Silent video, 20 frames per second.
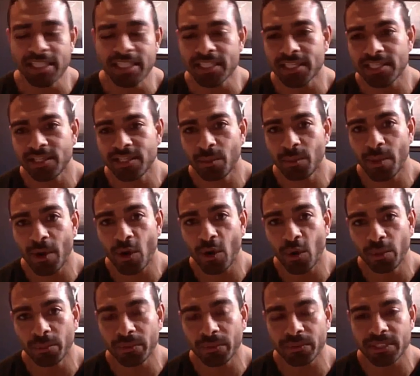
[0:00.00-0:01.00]
just to see where my
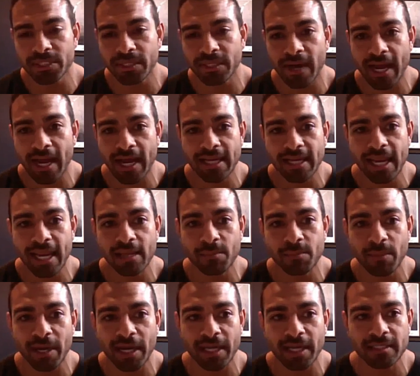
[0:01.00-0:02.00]
hormones are at, and
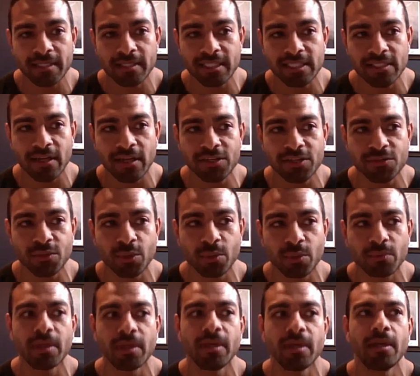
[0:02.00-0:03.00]
my
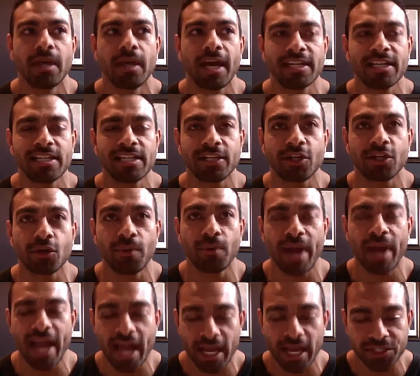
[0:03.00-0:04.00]
testosterone actually
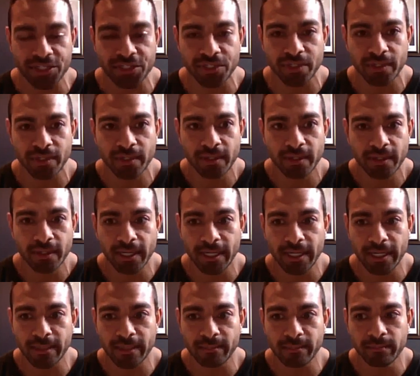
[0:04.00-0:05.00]
crashed
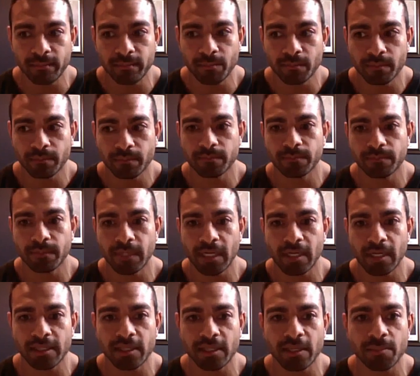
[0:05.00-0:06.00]

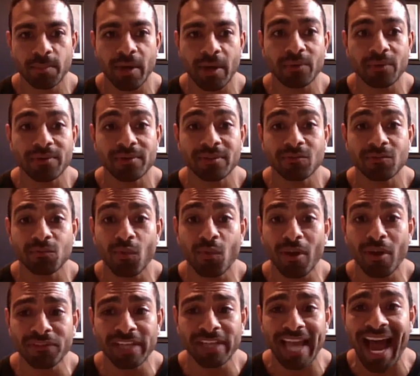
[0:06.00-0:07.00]
about
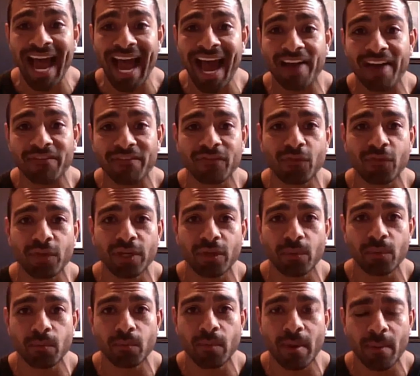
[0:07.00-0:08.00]
roughly half of
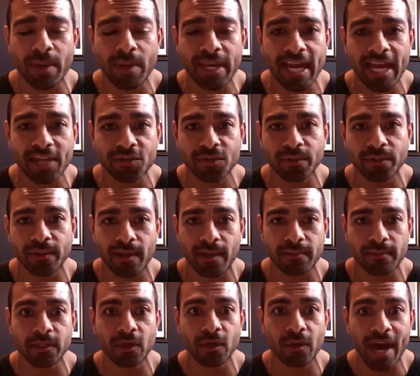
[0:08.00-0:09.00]
what my natural,
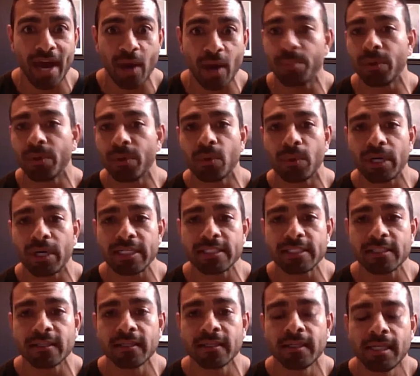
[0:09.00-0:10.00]
you know, output
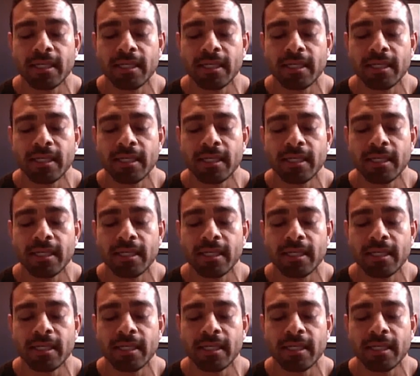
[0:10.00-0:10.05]
was.